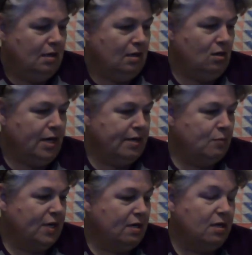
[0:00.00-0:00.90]
All right,
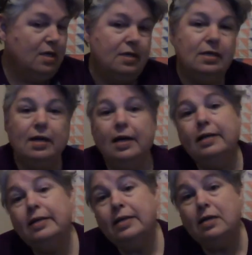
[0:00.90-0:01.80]
well, I
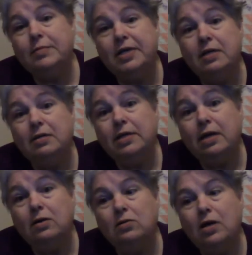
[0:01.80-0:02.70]
think I'm done,
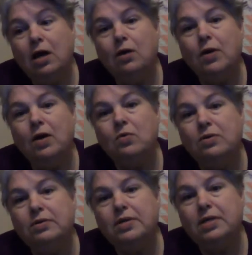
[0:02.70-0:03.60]
y'all. Oh, I
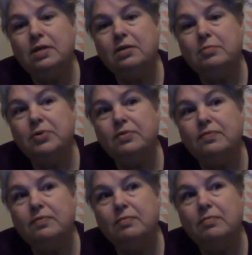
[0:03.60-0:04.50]
ordered another book
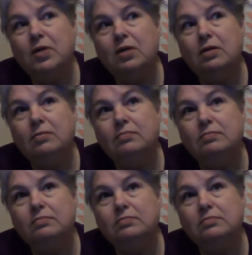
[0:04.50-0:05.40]
from
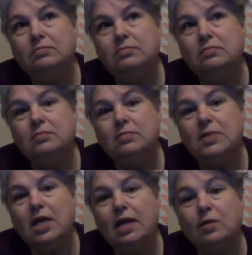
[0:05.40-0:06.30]

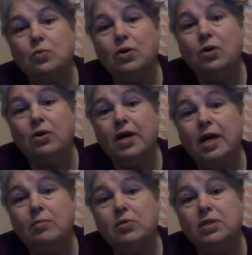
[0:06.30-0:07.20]
the Edward R.
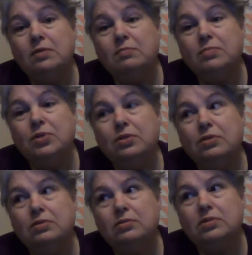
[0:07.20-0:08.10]
Hamilton
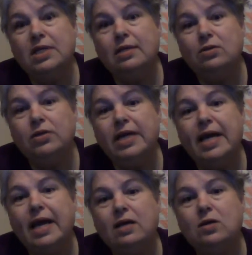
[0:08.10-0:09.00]
bookseller.
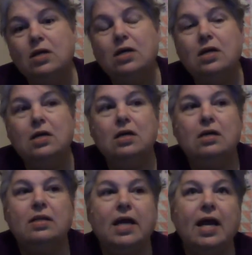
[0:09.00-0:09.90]

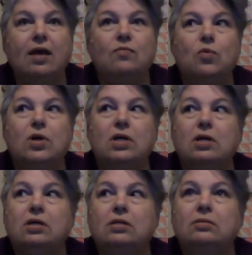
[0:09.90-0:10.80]
They have
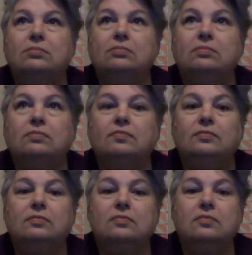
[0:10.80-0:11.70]
one
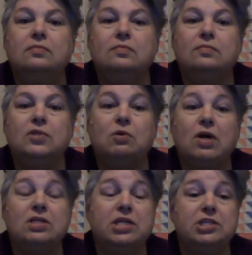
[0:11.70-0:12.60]
with
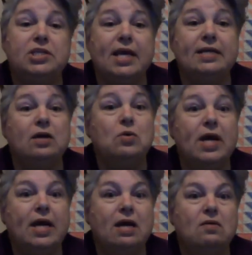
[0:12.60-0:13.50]
cross stitch that I don't
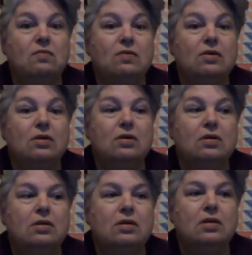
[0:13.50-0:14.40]
have,
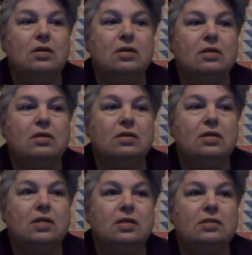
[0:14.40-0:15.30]
and
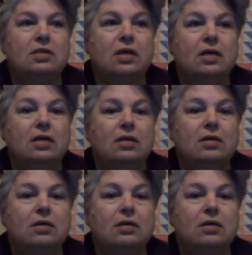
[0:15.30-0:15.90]
it's a